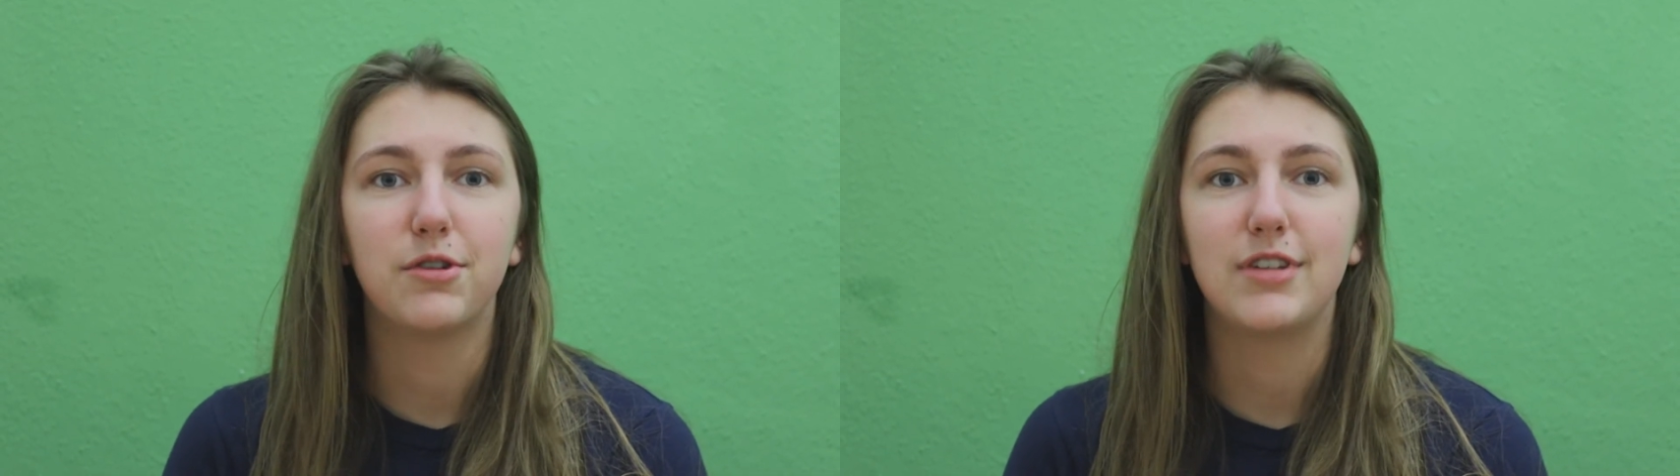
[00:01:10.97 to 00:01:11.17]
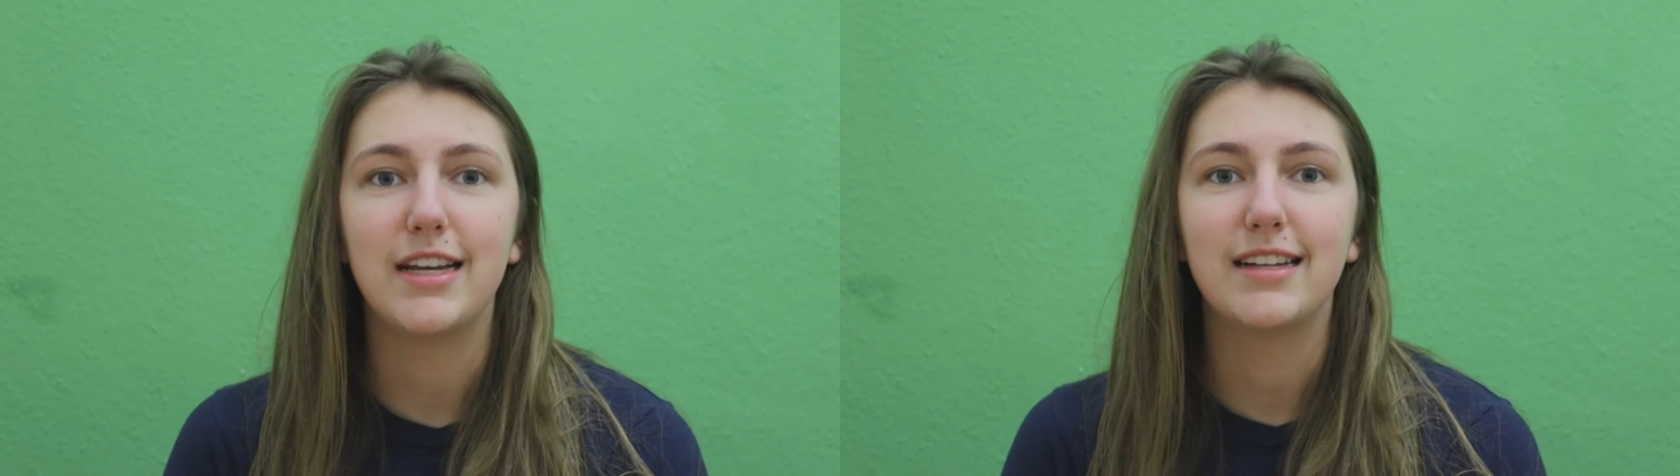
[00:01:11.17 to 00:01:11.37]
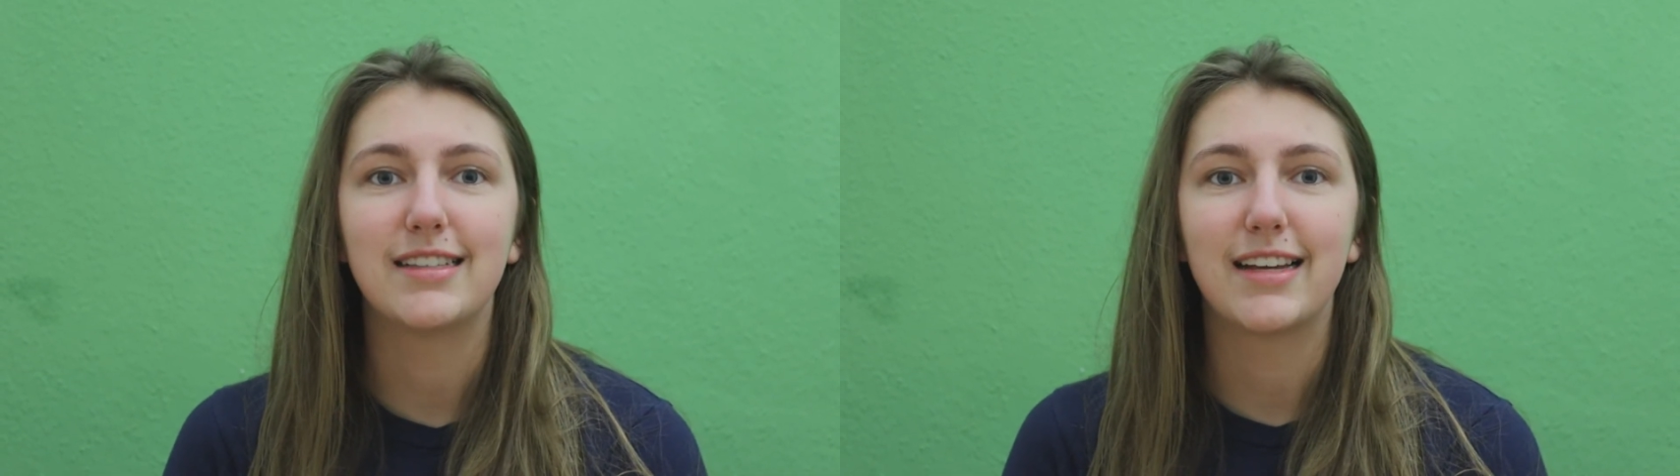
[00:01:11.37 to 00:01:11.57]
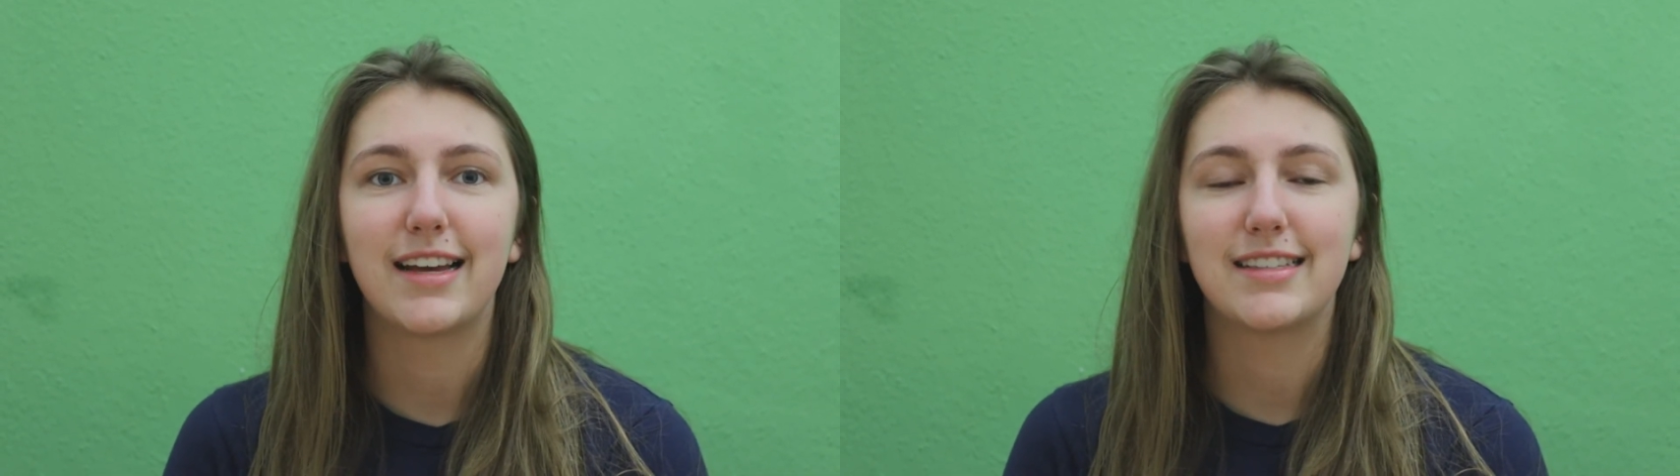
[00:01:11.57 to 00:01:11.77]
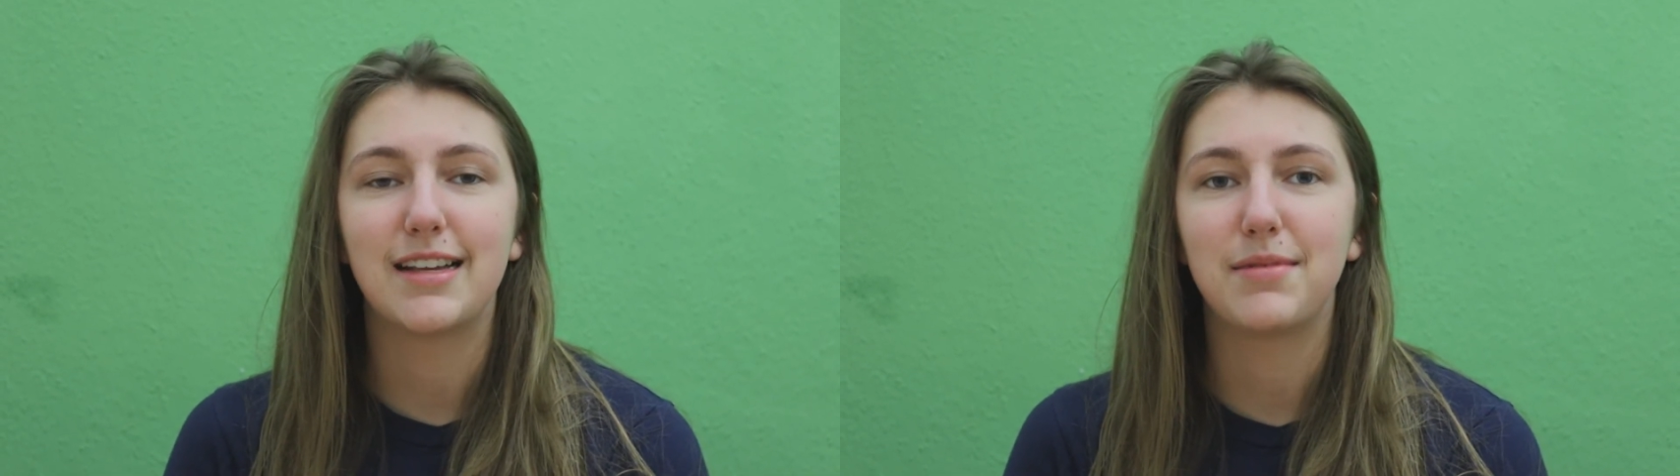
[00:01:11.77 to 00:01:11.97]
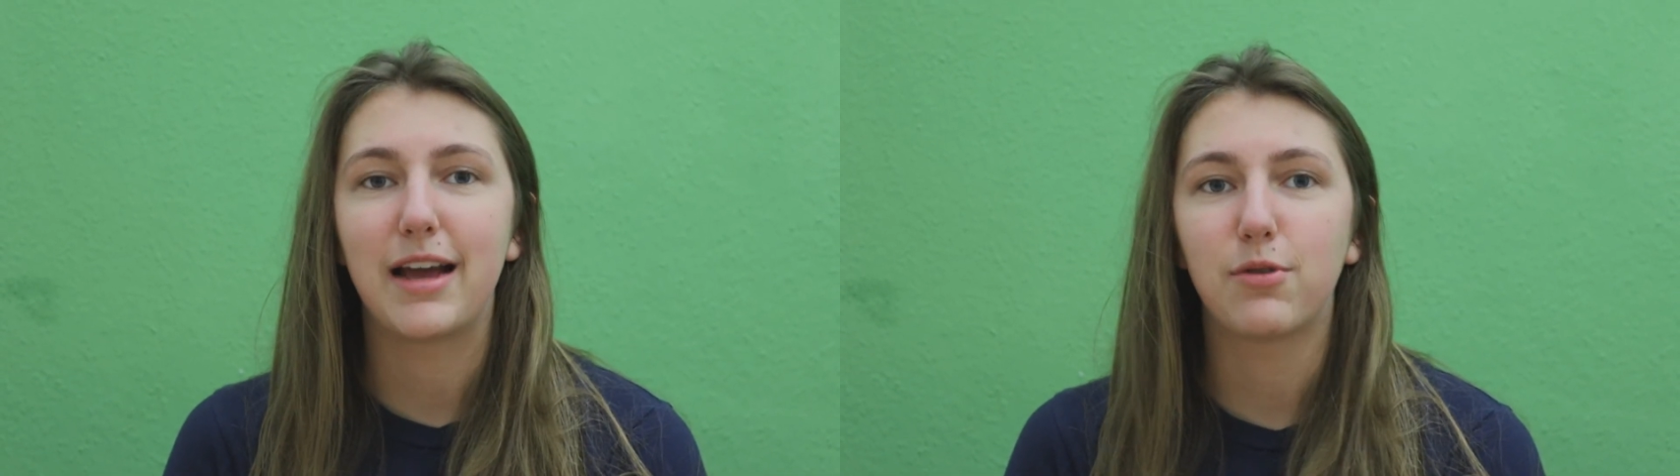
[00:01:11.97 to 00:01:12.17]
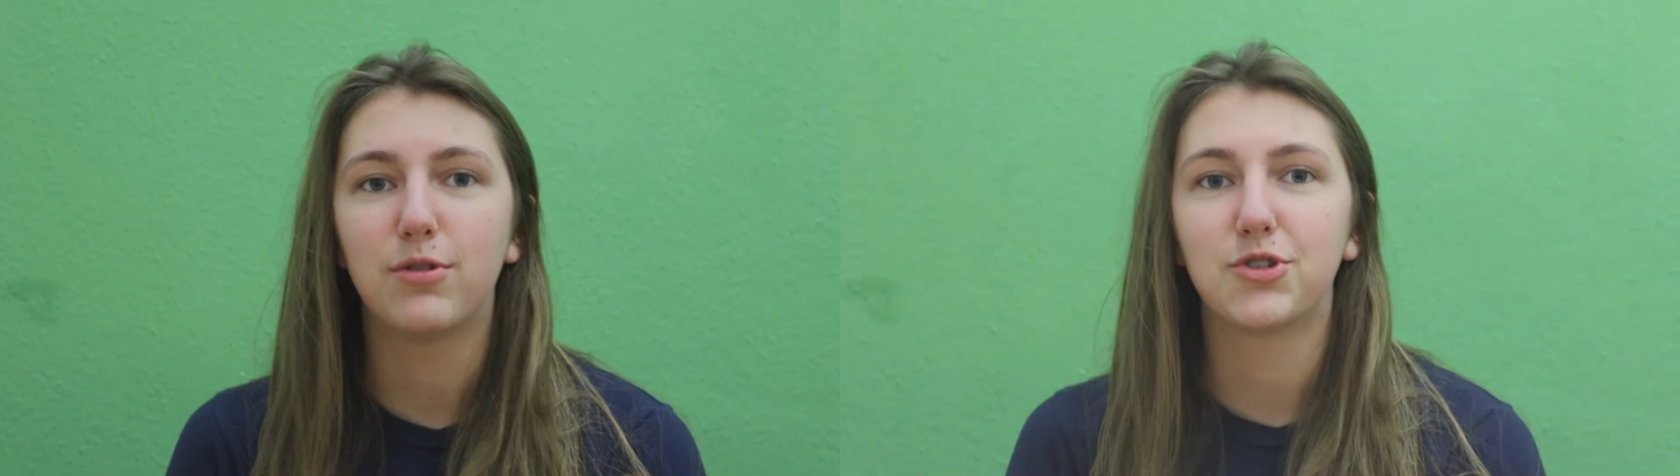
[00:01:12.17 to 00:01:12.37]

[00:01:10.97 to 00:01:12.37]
routines and get some of that